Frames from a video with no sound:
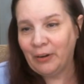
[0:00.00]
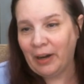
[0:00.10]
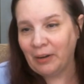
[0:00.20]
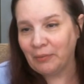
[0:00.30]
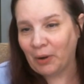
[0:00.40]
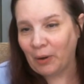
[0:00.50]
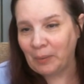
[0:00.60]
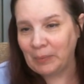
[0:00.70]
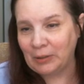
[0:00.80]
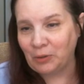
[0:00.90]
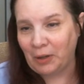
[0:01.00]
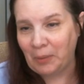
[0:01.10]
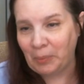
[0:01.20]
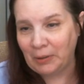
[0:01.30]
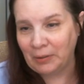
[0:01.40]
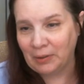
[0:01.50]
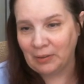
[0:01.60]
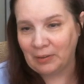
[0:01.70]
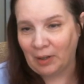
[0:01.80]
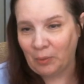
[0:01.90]
Creative Co-op makes great pieces that
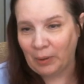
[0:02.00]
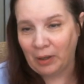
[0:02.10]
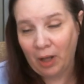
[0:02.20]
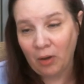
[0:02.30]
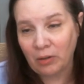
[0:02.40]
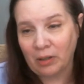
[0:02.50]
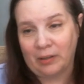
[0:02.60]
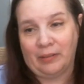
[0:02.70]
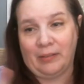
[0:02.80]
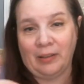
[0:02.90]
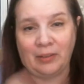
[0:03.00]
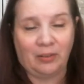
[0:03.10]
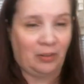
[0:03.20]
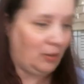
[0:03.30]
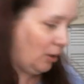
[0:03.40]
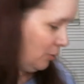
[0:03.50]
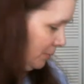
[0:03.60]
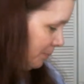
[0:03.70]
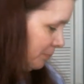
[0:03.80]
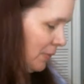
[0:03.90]
sell well. Oh, good. That's good to know.
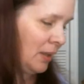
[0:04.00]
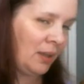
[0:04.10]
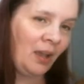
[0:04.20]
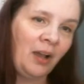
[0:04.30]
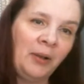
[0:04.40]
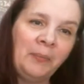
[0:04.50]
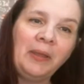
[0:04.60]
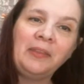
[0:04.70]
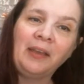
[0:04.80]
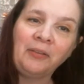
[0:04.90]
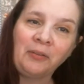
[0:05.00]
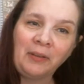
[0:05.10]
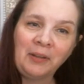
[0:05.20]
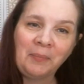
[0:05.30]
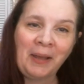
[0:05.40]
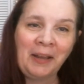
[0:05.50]
Um, the other thing that my